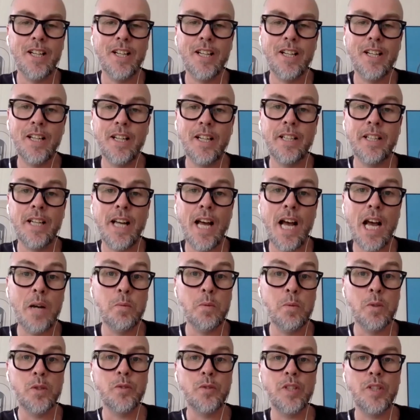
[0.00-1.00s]
And I
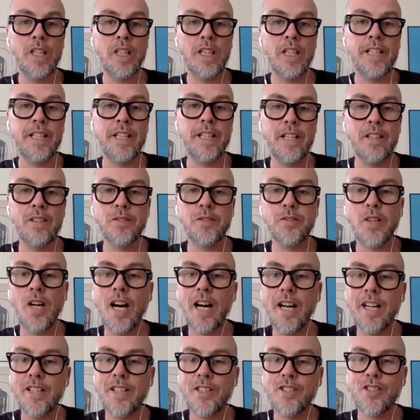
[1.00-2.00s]
would really
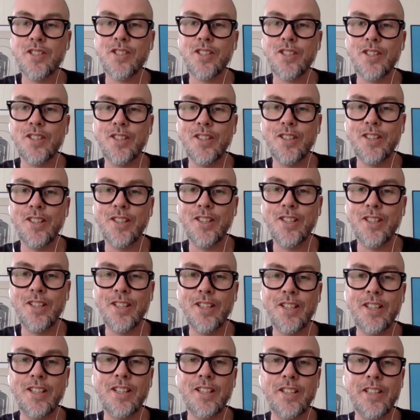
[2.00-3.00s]
invite
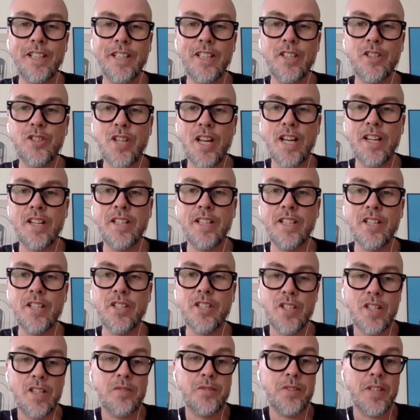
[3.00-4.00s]
the attendees,
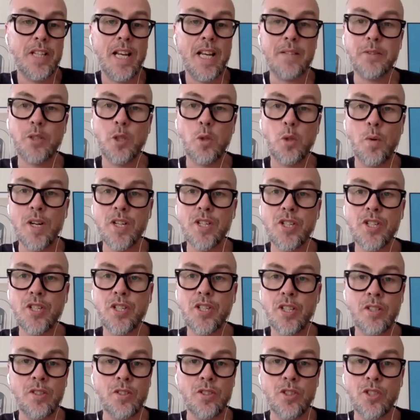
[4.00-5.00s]
if they have
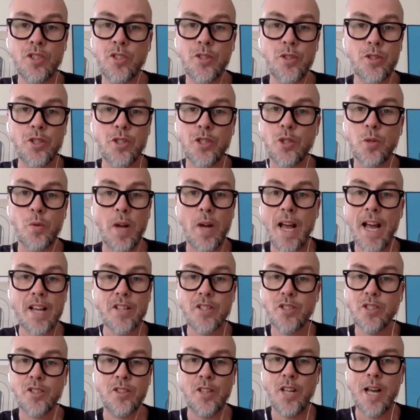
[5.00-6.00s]
questions, just to
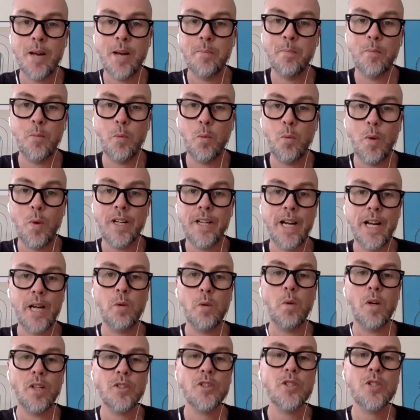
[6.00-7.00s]
ask them when they
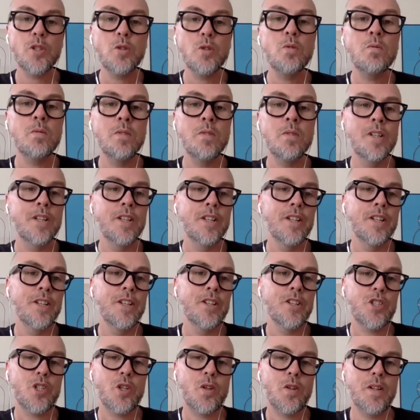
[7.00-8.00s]
want to.
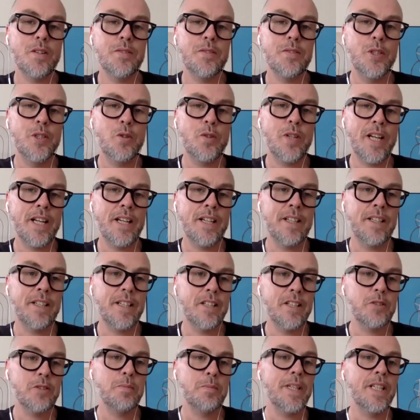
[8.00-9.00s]
So if you can
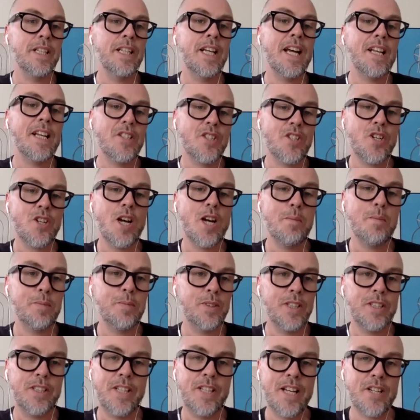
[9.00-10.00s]
give me a heads up
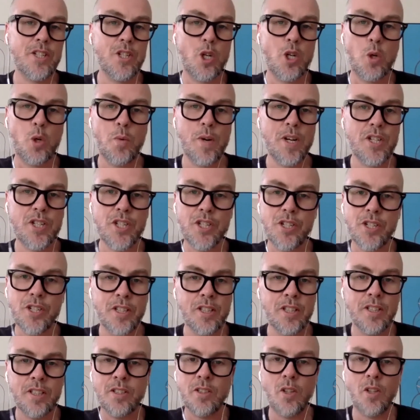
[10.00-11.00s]
that there's a
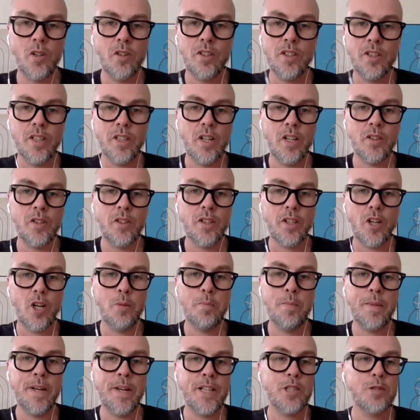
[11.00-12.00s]
question or a
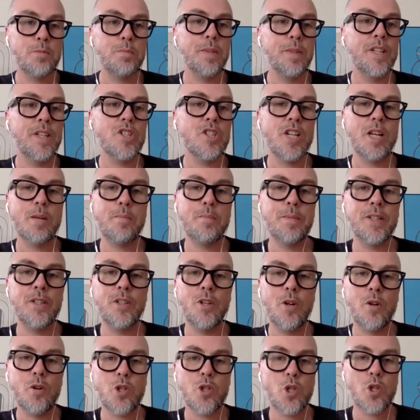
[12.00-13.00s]
comment, please let me
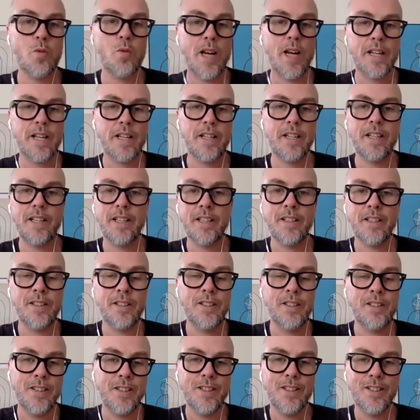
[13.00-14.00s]
know so I can
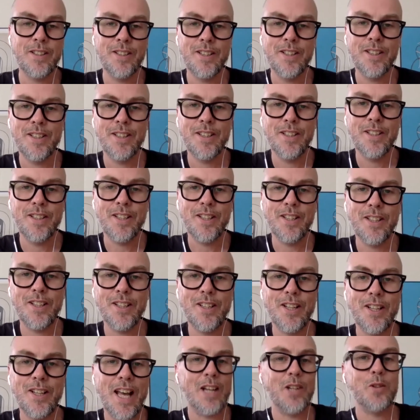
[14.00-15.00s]

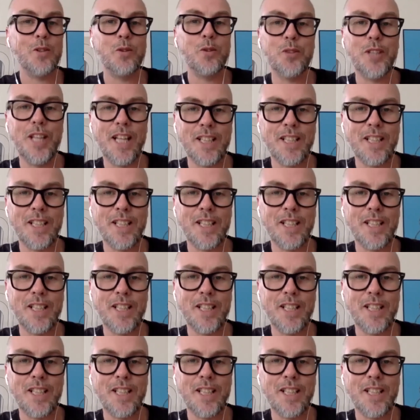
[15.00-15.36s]
handle that.